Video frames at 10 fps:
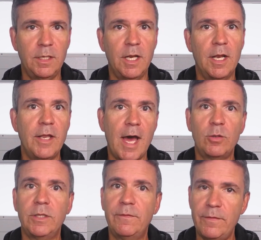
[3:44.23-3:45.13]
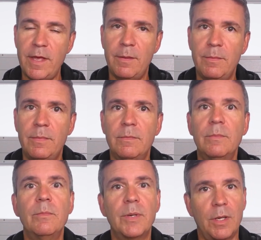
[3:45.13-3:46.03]
Not only for them,
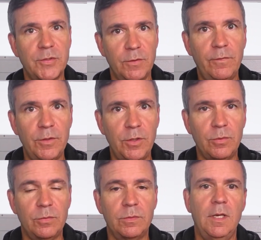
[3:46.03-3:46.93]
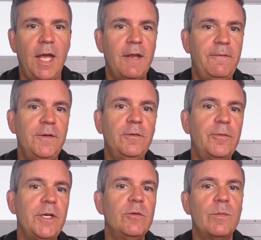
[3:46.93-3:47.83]
but also for you. And feel
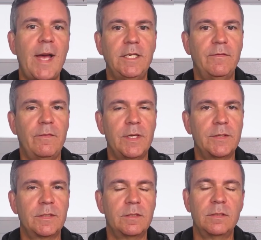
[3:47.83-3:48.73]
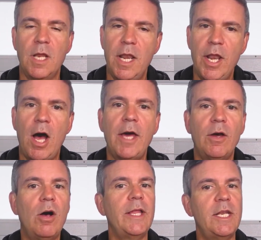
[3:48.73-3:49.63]
free to remind them of this. Not
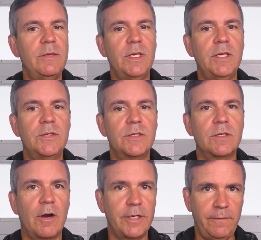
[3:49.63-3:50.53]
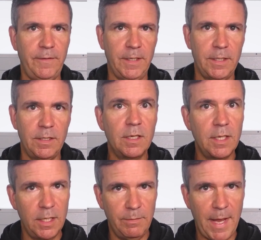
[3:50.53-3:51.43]
all enemies are defeated
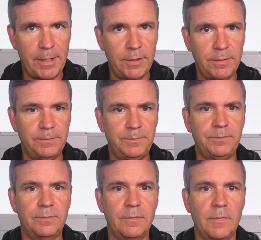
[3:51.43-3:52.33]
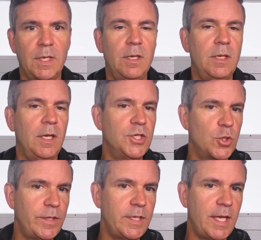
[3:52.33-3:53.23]
in battle.
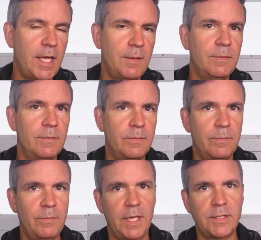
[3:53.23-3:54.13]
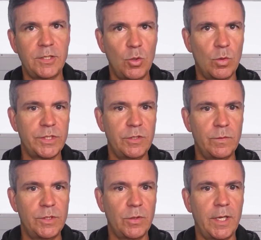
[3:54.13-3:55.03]
Enjoy the game because it's yours to
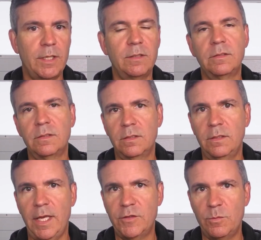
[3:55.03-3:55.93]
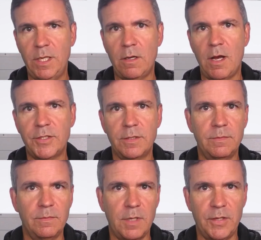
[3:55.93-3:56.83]
enjoy. Thanks for being awesome.
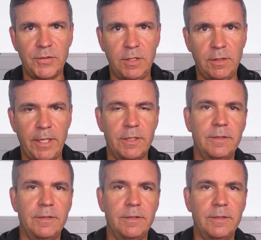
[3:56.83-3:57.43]
I'll see you later.